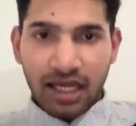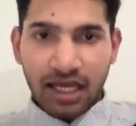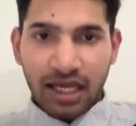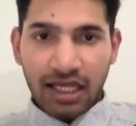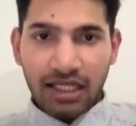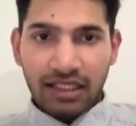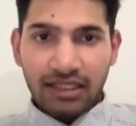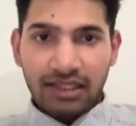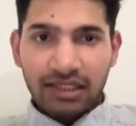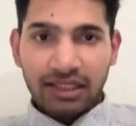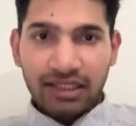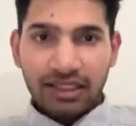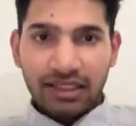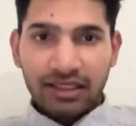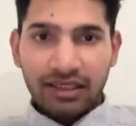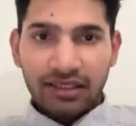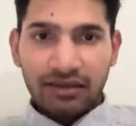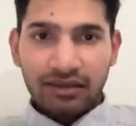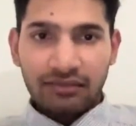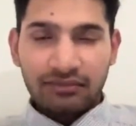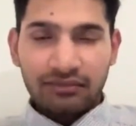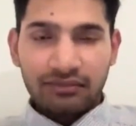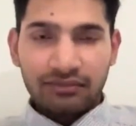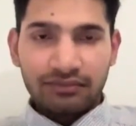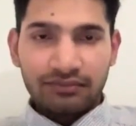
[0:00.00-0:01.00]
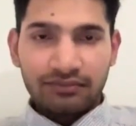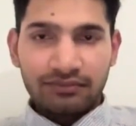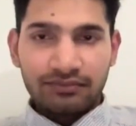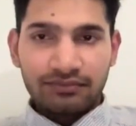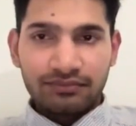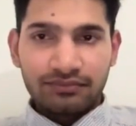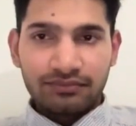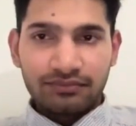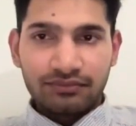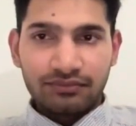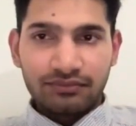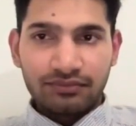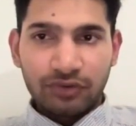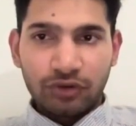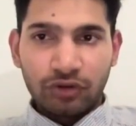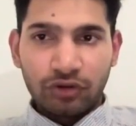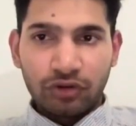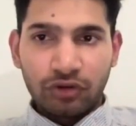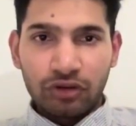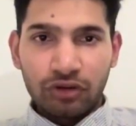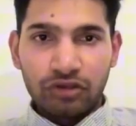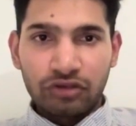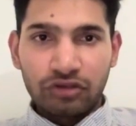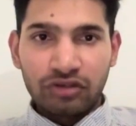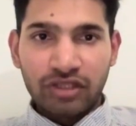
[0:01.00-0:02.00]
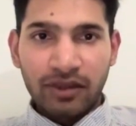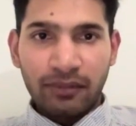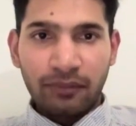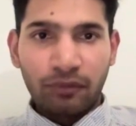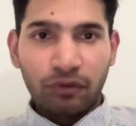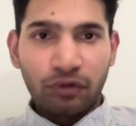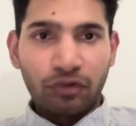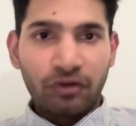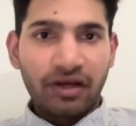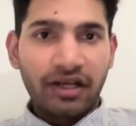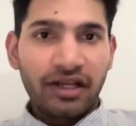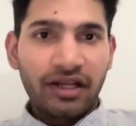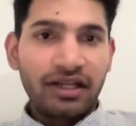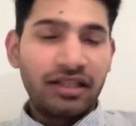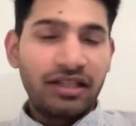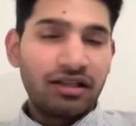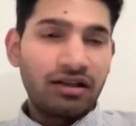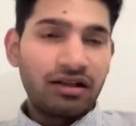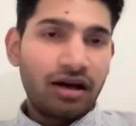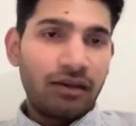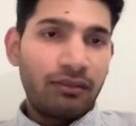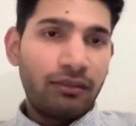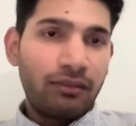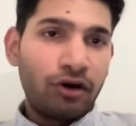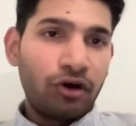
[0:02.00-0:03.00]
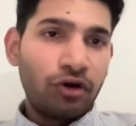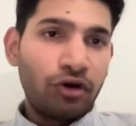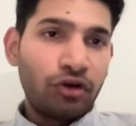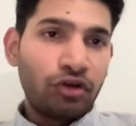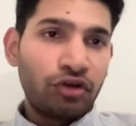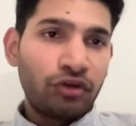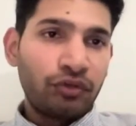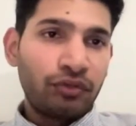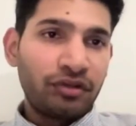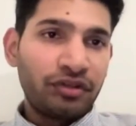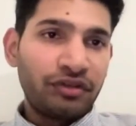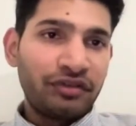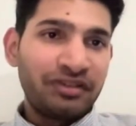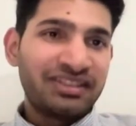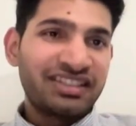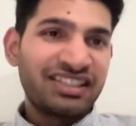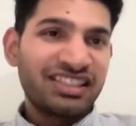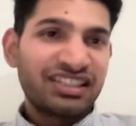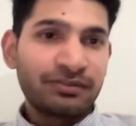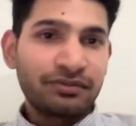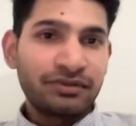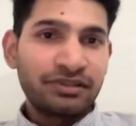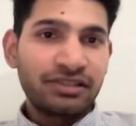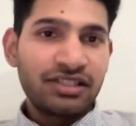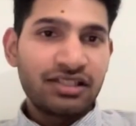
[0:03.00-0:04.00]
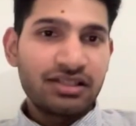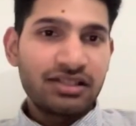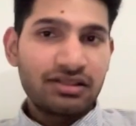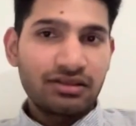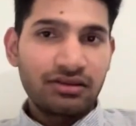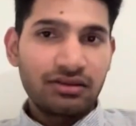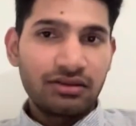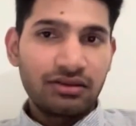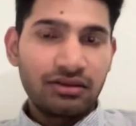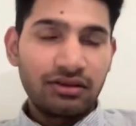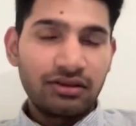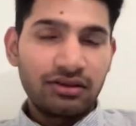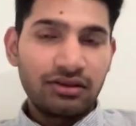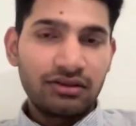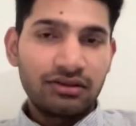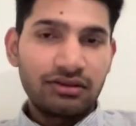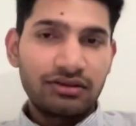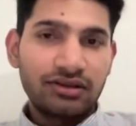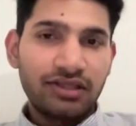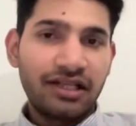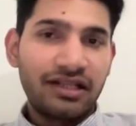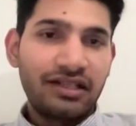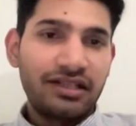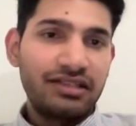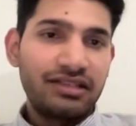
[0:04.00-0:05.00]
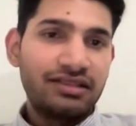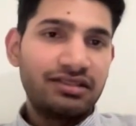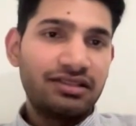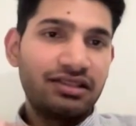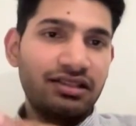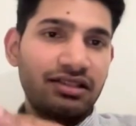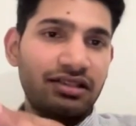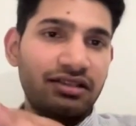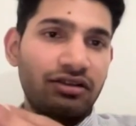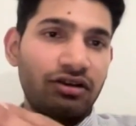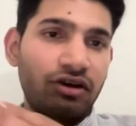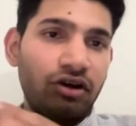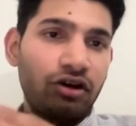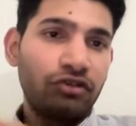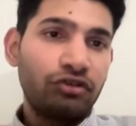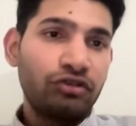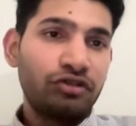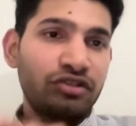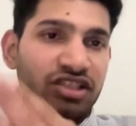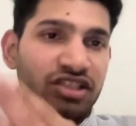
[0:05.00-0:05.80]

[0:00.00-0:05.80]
And then you also have to write about your previous experience that is there on